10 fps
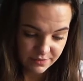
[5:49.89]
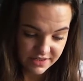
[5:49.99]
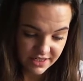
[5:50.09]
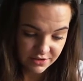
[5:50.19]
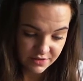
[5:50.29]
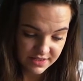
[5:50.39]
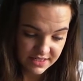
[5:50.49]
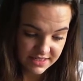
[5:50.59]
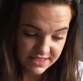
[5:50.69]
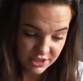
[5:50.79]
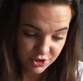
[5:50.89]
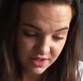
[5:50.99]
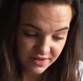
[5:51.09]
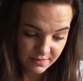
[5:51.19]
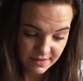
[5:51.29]
protect your skin's natural
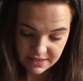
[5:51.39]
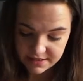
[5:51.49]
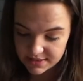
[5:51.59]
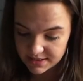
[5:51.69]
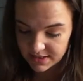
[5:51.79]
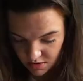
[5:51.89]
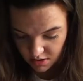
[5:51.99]
healthy balance.